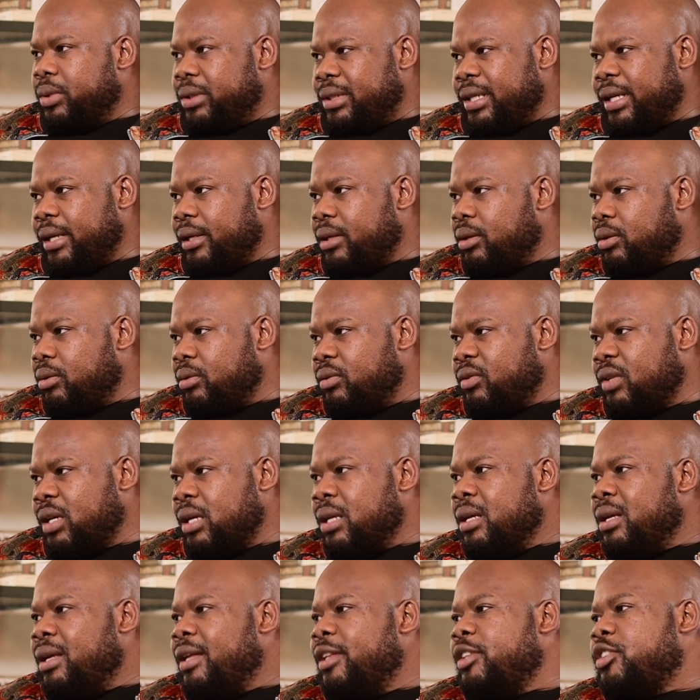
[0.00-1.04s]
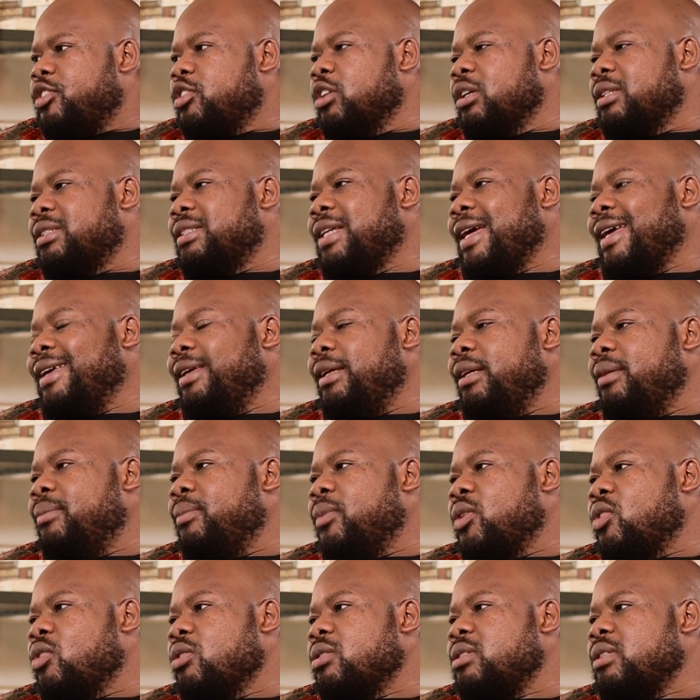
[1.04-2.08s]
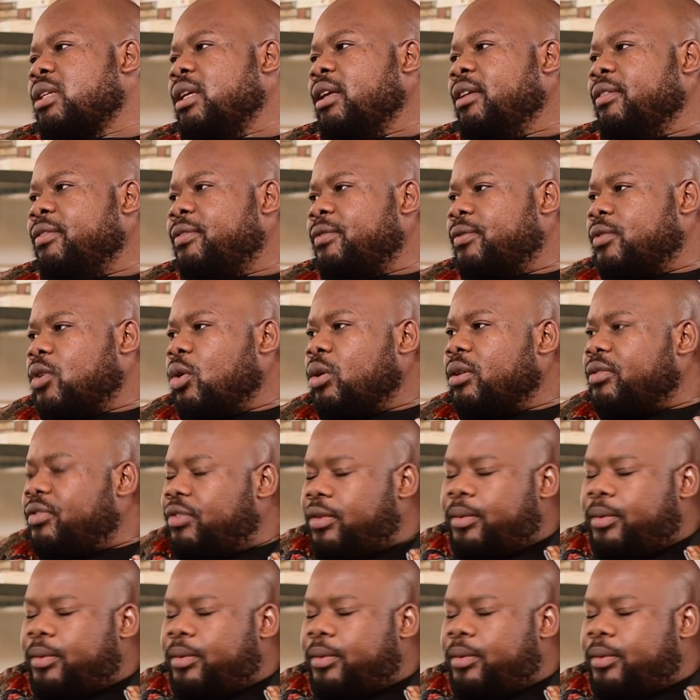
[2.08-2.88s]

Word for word: would take it over okay. it's not dying because if god